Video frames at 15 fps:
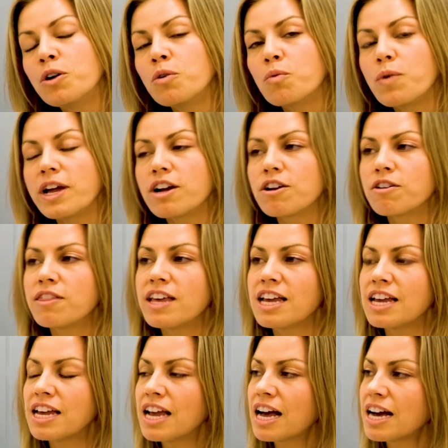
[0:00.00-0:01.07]
where
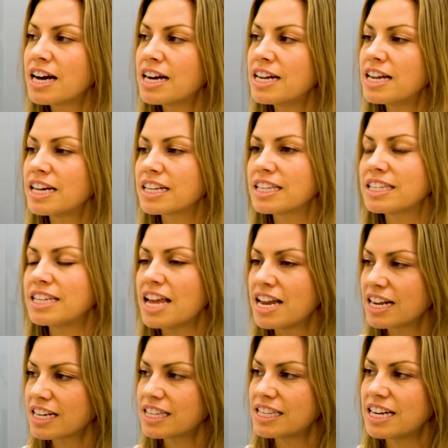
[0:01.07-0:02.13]
they had an
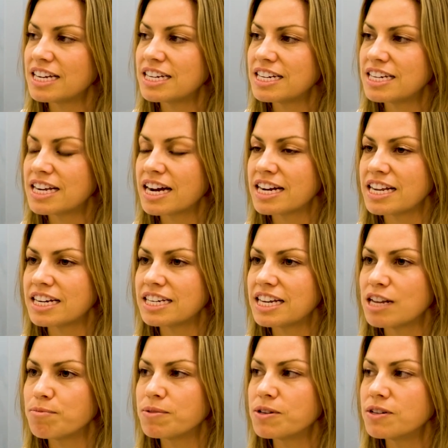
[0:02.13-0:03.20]
extended dining
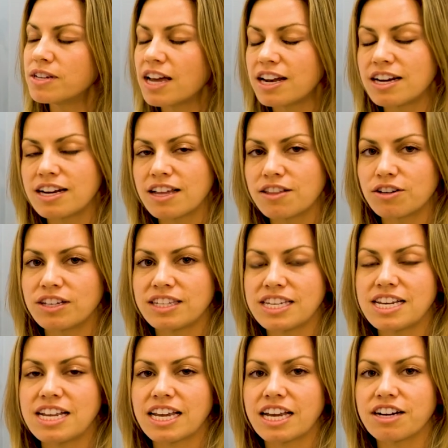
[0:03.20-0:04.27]
table and another
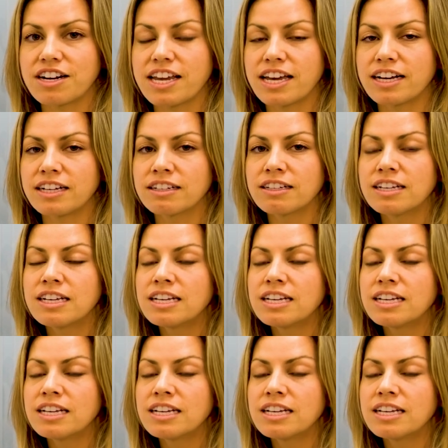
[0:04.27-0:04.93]
seating area.